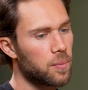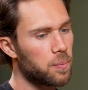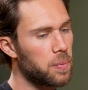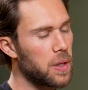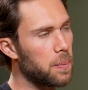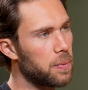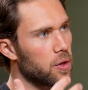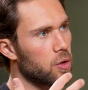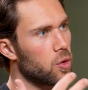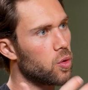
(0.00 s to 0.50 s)

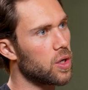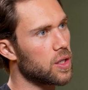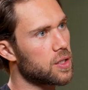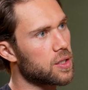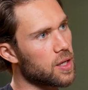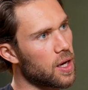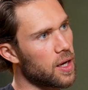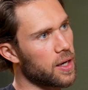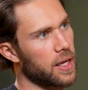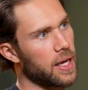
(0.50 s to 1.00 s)
people who are
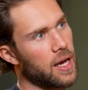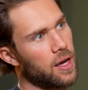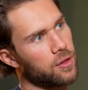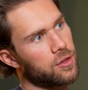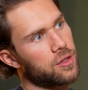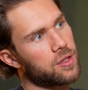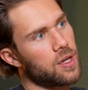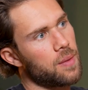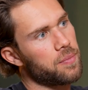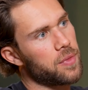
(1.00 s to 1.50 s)
starting out
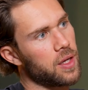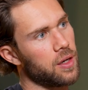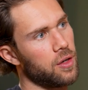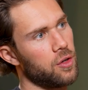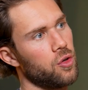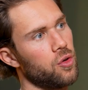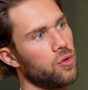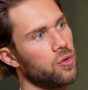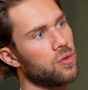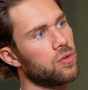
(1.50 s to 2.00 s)
something
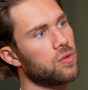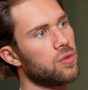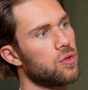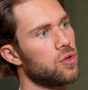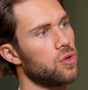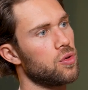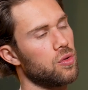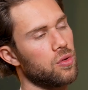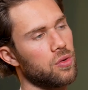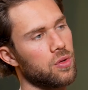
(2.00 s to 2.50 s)
new
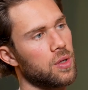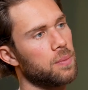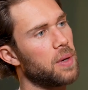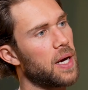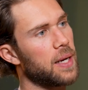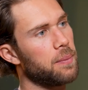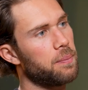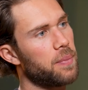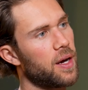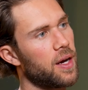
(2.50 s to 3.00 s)
to
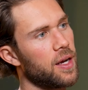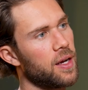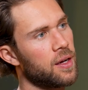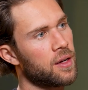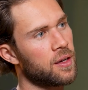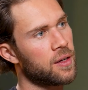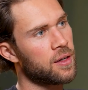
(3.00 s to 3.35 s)
abide by?